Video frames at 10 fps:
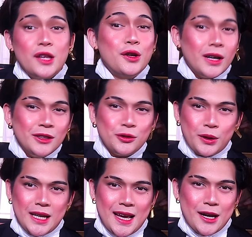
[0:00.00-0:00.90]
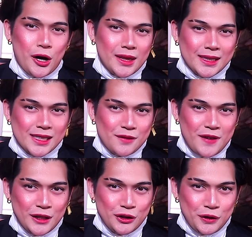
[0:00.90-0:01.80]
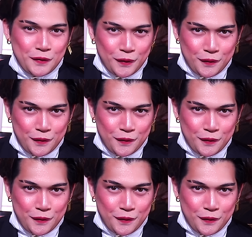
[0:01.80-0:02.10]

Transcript: You can join in on this adventure for